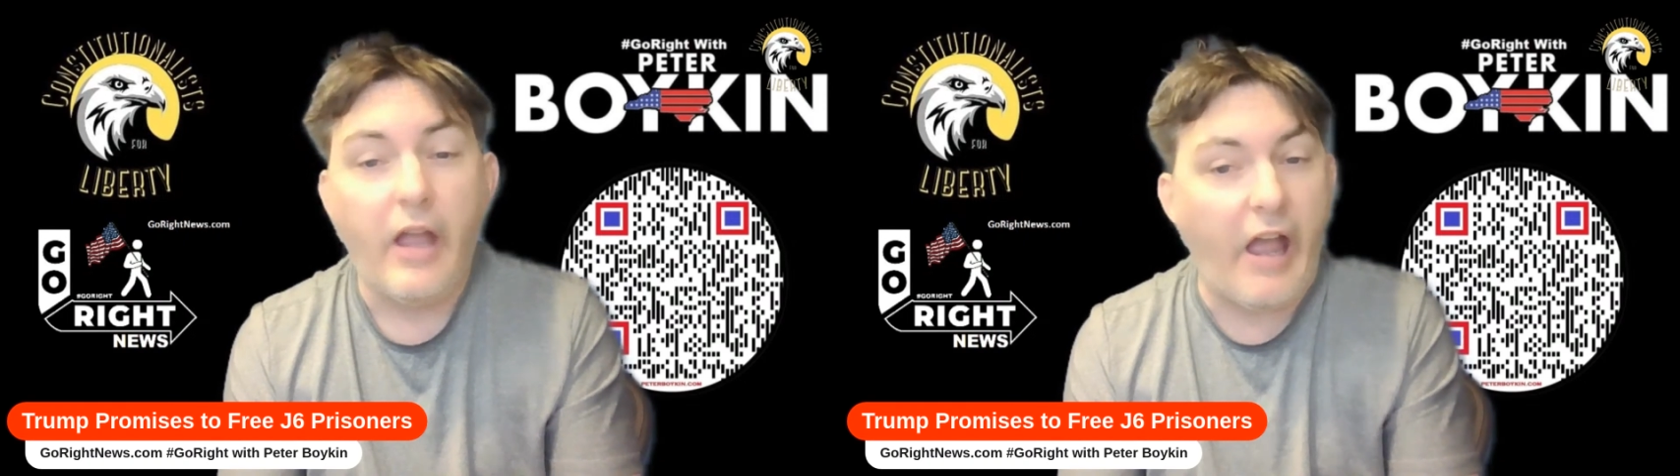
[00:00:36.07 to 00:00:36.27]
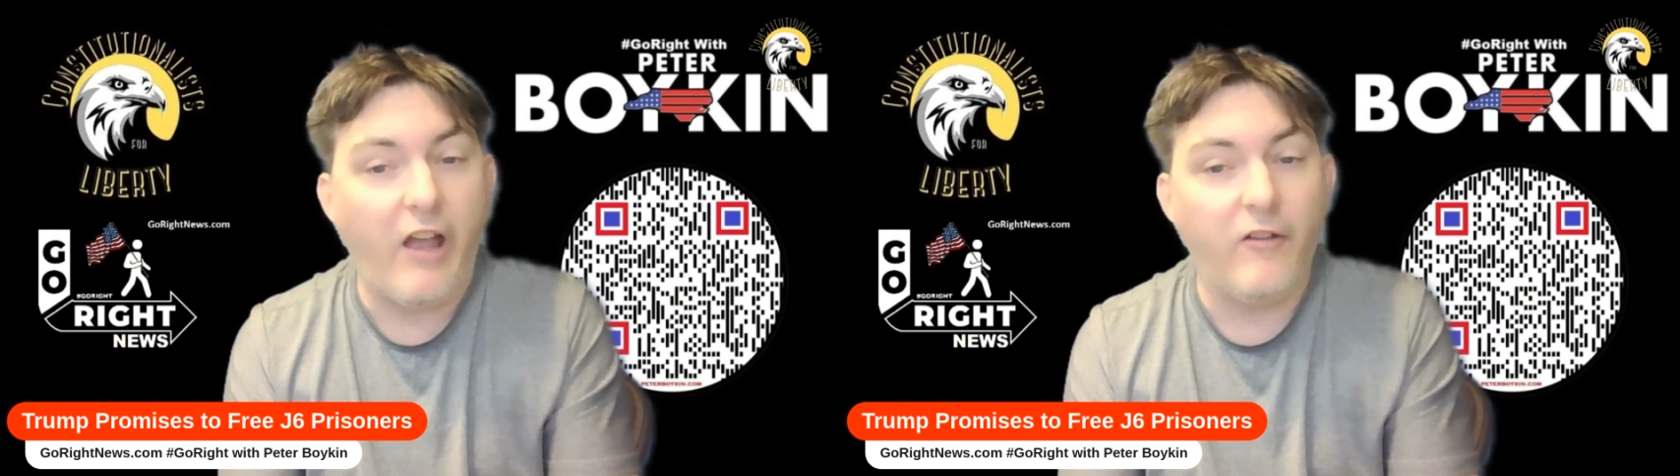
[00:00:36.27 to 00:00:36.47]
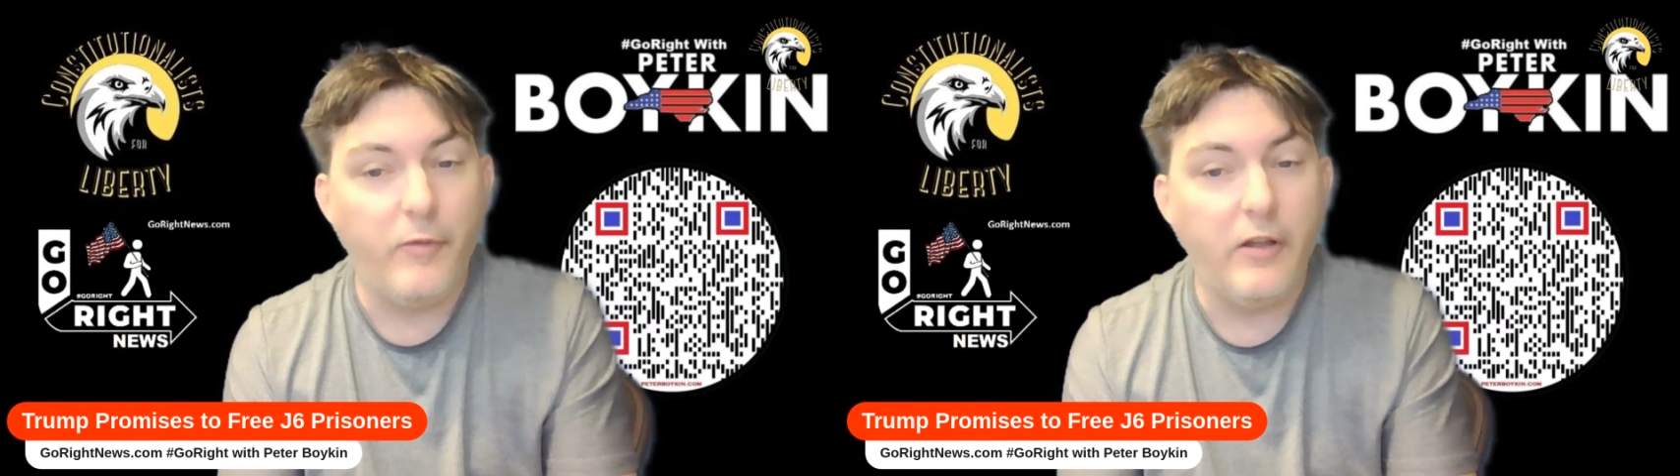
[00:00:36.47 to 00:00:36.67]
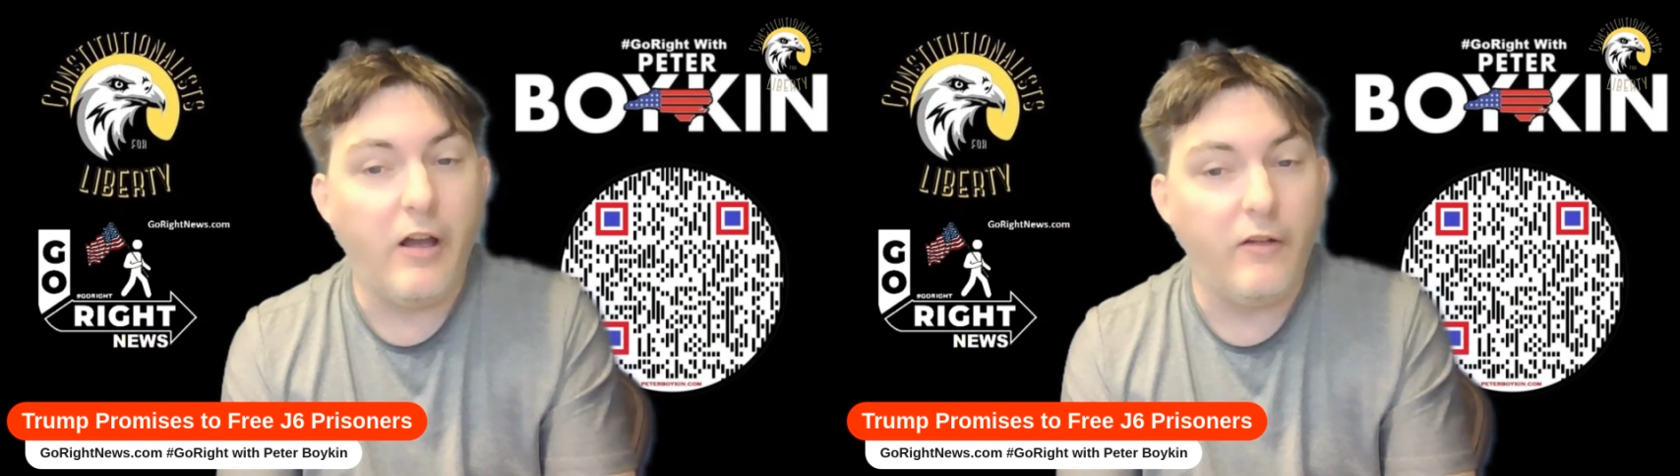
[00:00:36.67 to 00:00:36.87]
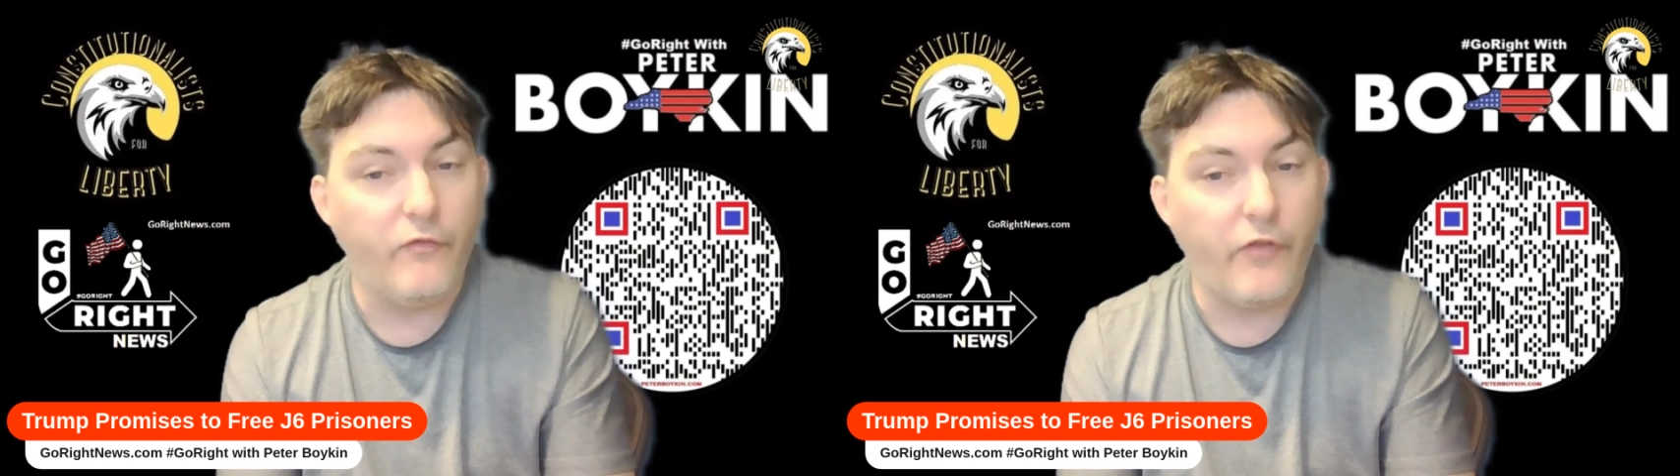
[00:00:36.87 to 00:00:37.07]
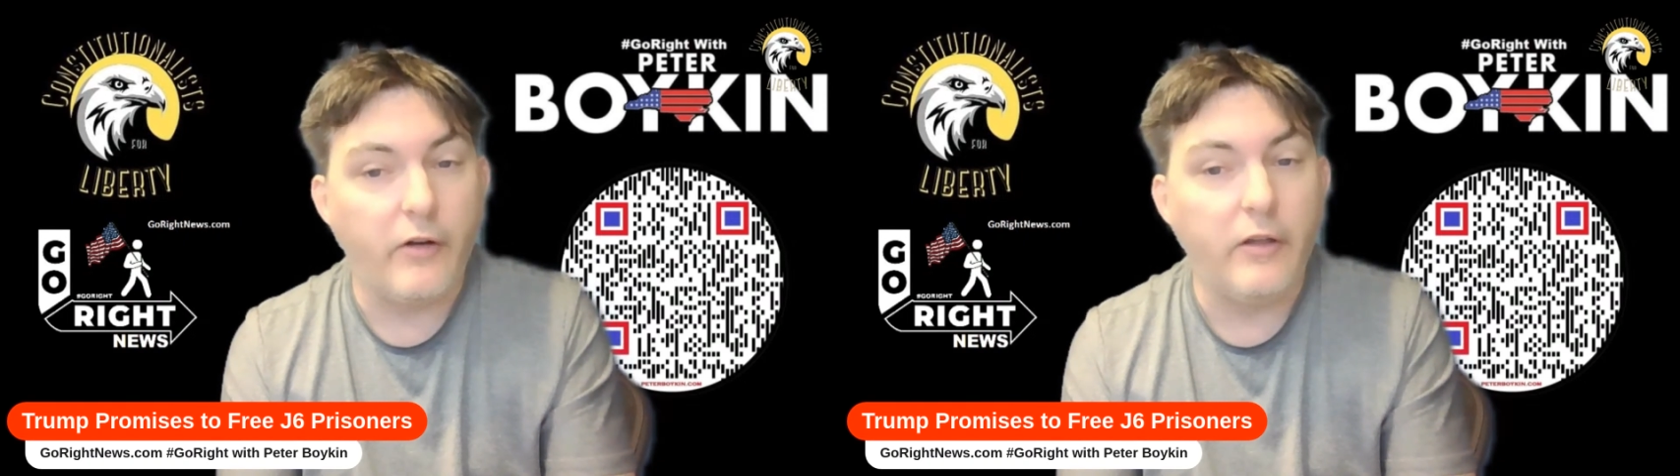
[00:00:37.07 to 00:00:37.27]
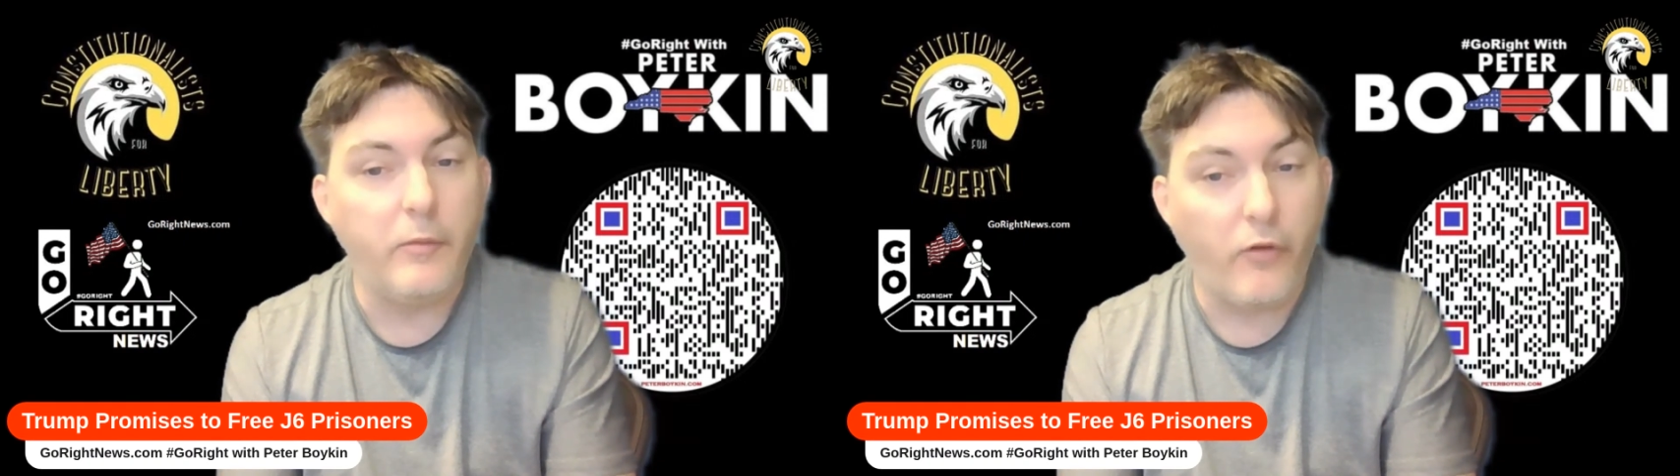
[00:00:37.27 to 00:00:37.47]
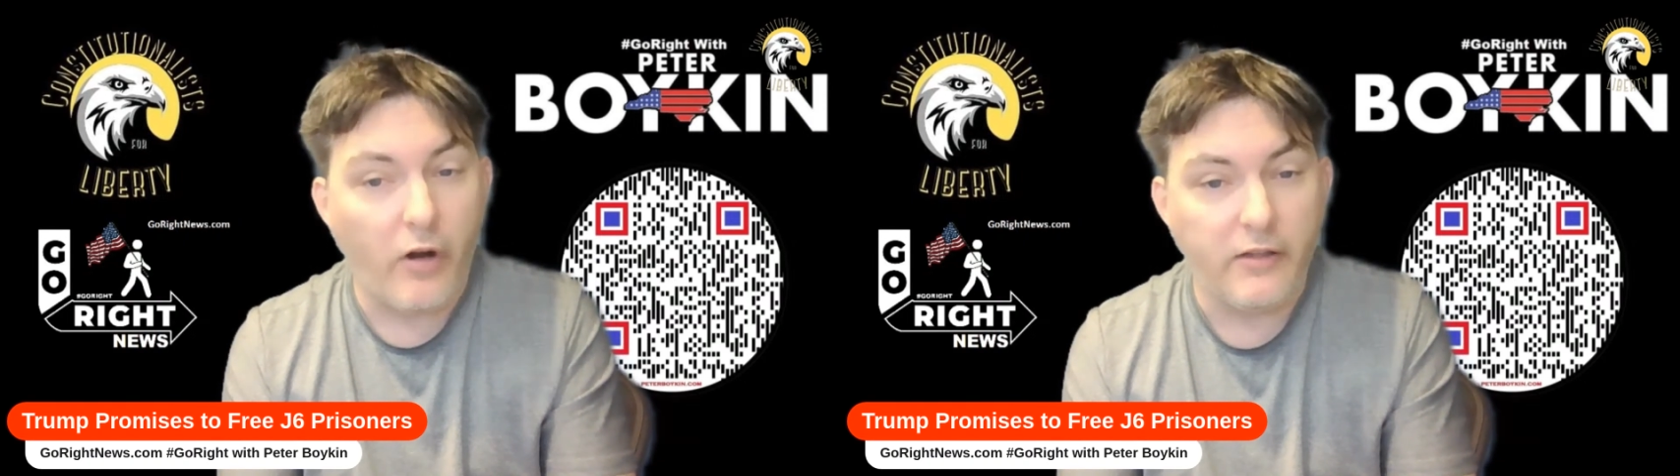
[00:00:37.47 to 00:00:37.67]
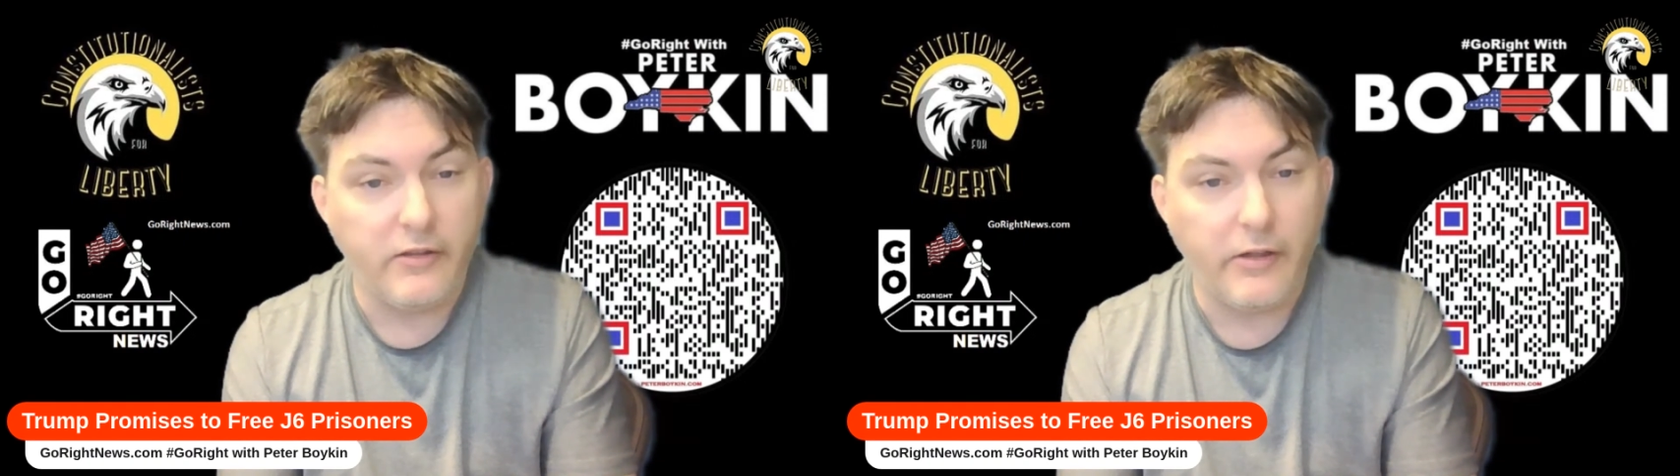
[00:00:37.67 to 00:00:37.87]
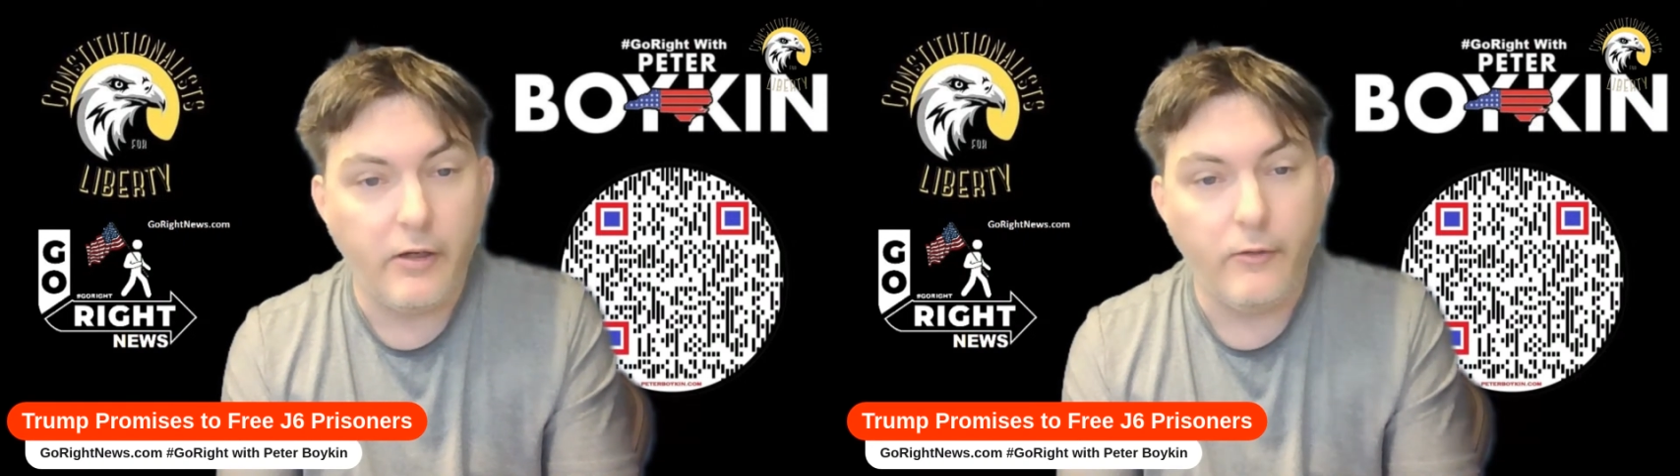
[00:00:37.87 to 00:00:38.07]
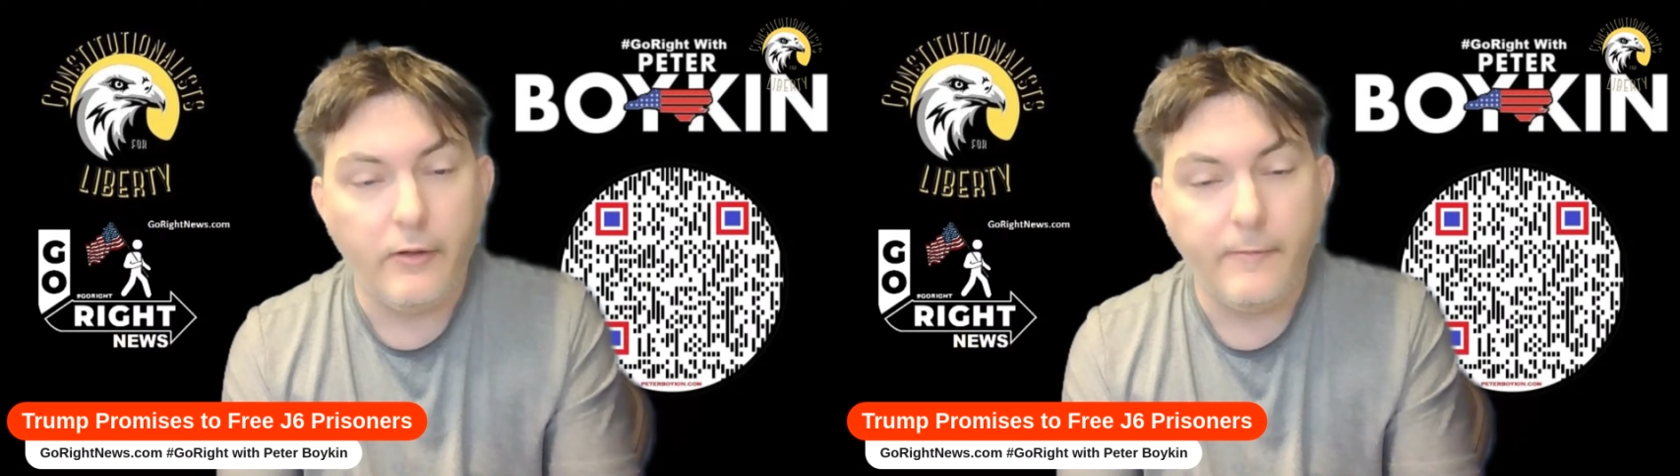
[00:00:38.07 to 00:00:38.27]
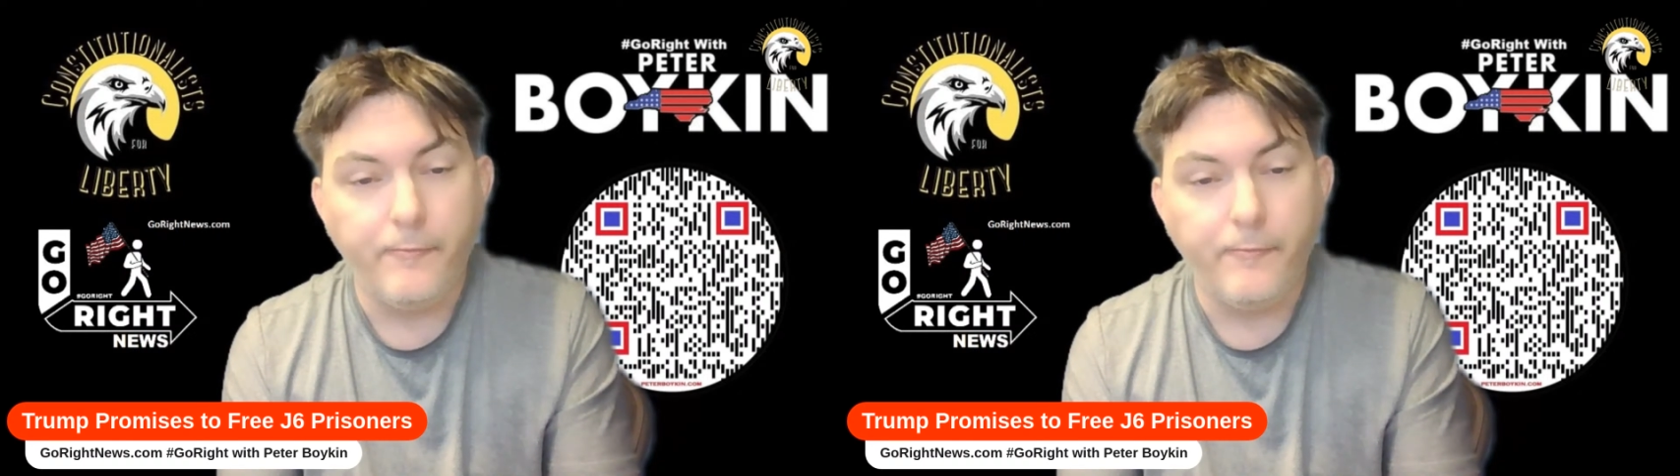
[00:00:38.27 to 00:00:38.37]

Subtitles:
have been unfairly prosecuted,